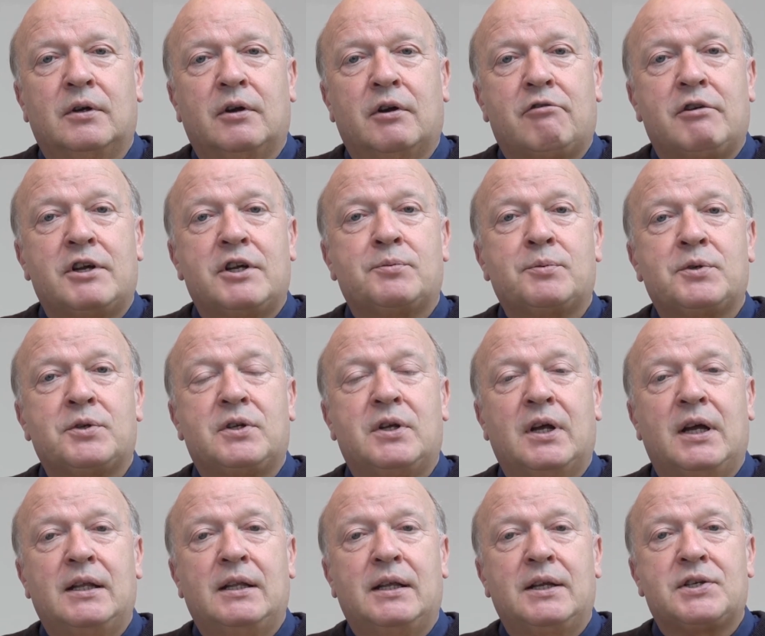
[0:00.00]
Christmas
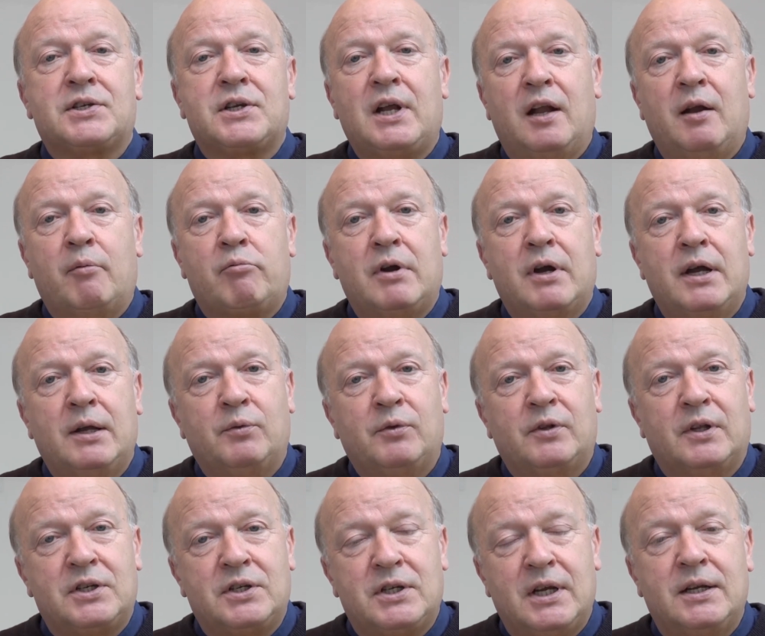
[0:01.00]
Day, they celebrate
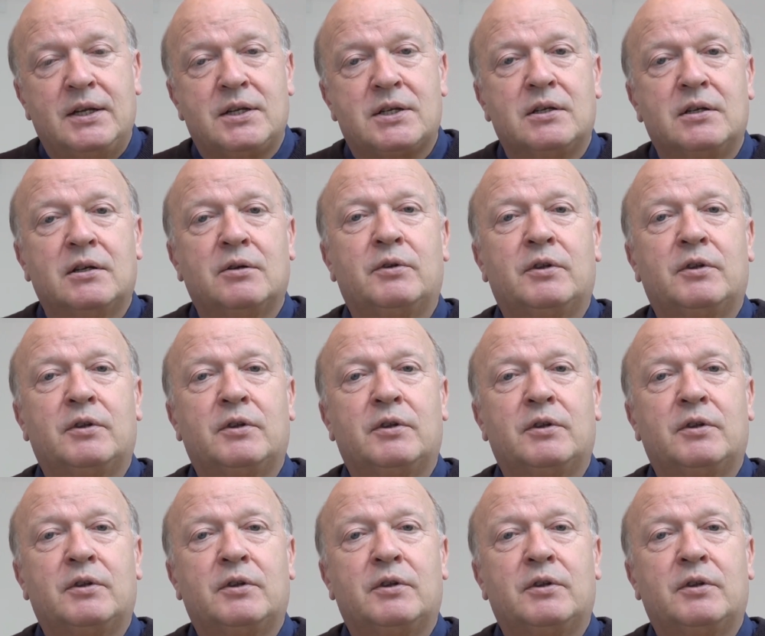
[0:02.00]
with the tinsel,